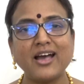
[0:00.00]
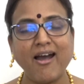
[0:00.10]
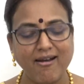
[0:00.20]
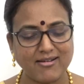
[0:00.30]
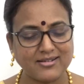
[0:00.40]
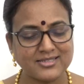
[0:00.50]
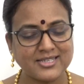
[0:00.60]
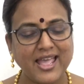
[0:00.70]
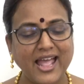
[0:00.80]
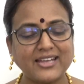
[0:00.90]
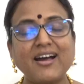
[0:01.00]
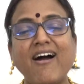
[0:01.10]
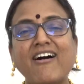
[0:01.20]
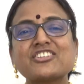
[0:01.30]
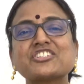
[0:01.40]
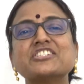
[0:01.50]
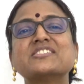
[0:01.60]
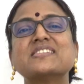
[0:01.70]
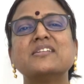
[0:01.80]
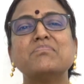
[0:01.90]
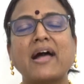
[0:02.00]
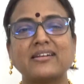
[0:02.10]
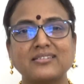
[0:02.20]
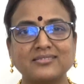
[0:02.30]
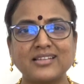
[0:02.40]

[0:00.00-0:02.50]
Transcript: the heart and harshness in the battle.